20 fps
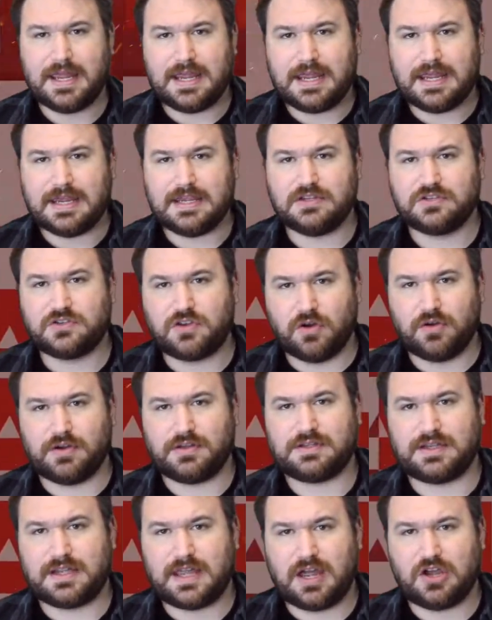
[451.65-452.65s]
he's
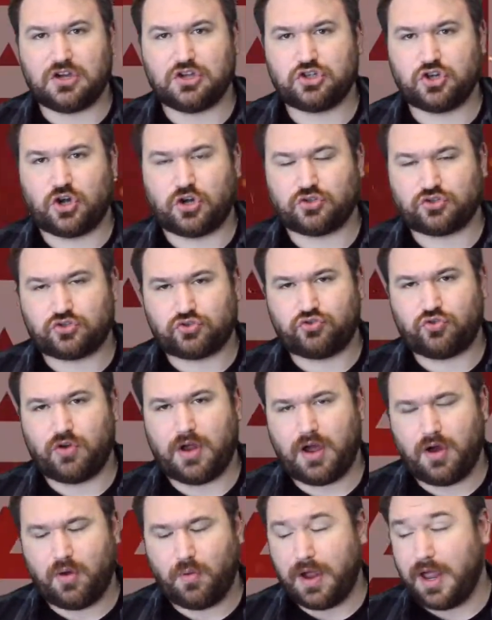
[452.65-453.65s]
going to get a shot
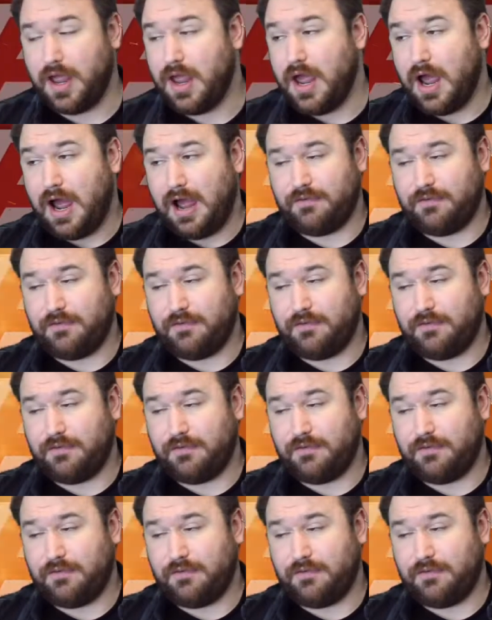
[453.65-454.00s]
straight away.